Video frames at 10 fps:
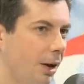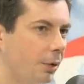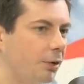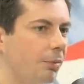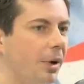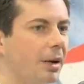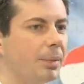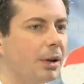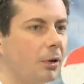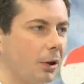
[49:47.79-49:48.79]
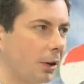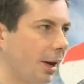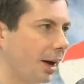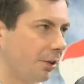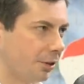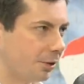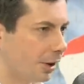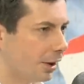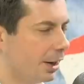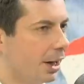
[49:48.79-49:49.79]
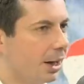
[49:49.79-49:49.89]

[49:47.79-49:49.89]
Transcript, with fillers: which might be along the lines of uh,